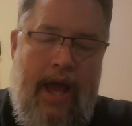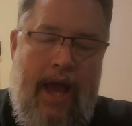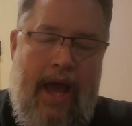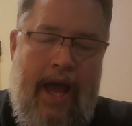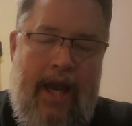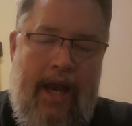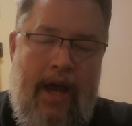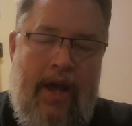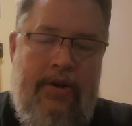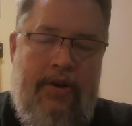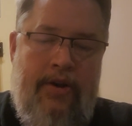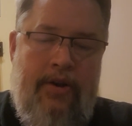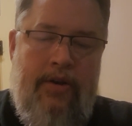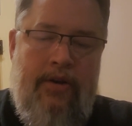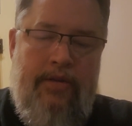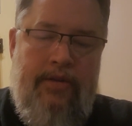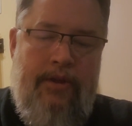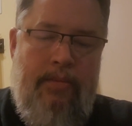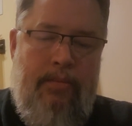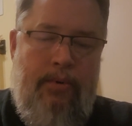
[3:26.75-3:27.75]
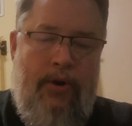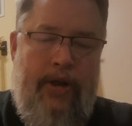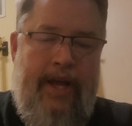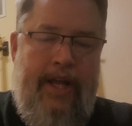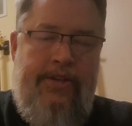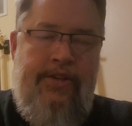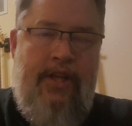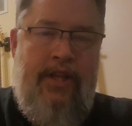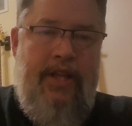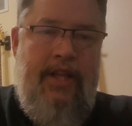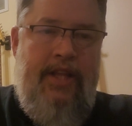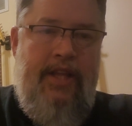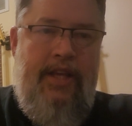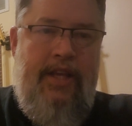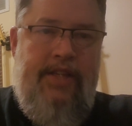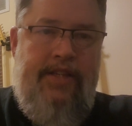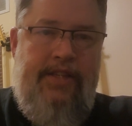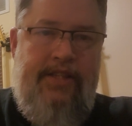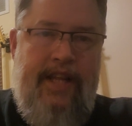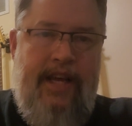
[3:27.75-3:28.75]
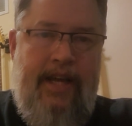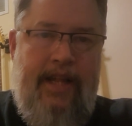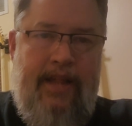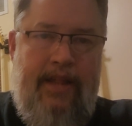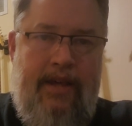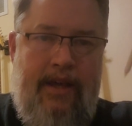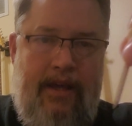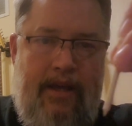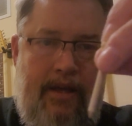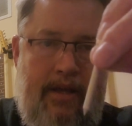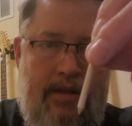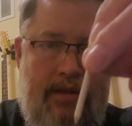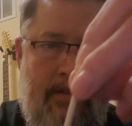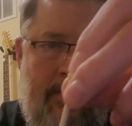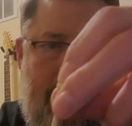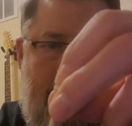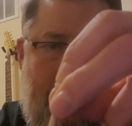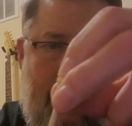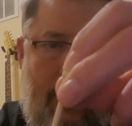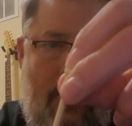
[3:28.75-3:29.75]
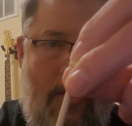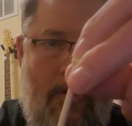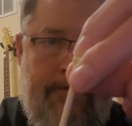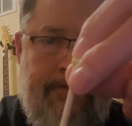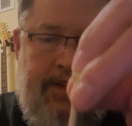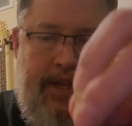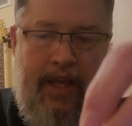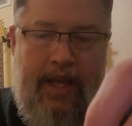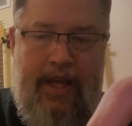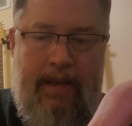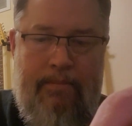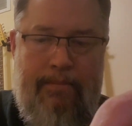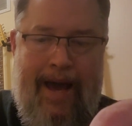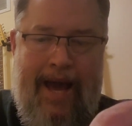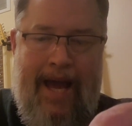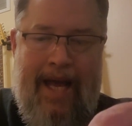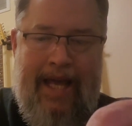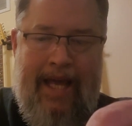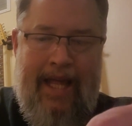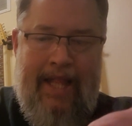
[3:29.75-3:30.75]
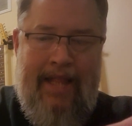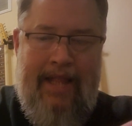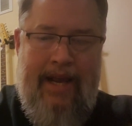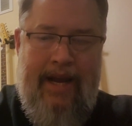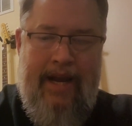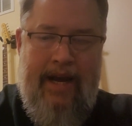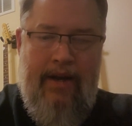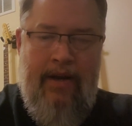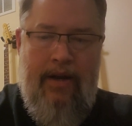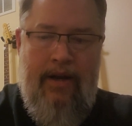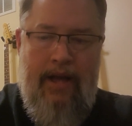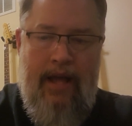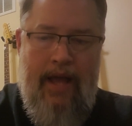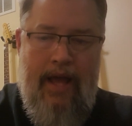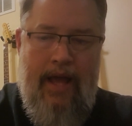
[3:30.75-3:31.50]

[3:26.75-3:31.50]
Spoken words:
and under the bridge, and then you stick the golf tee back in there